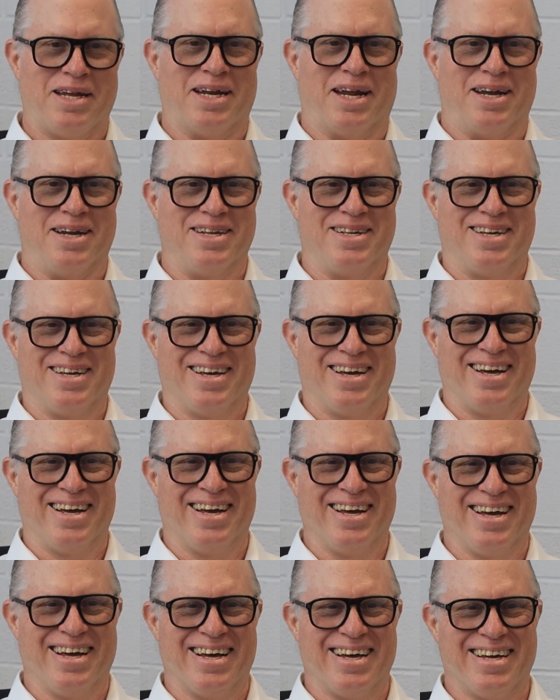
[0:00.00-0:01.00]
it makes the next
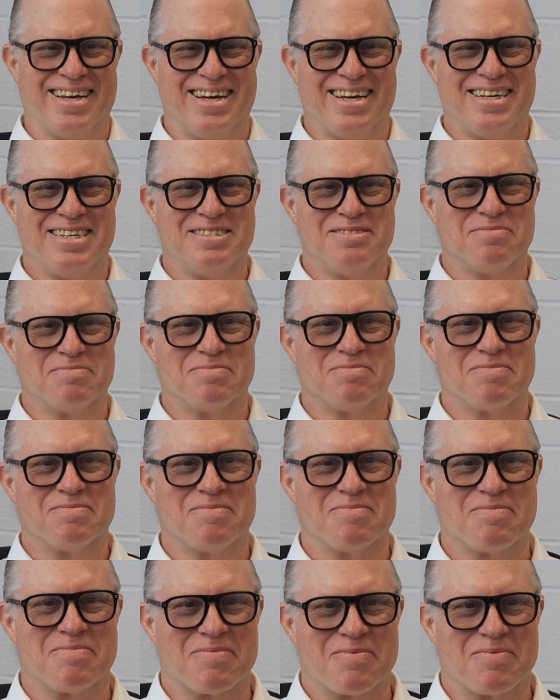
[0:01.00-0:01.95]
40 years of your life.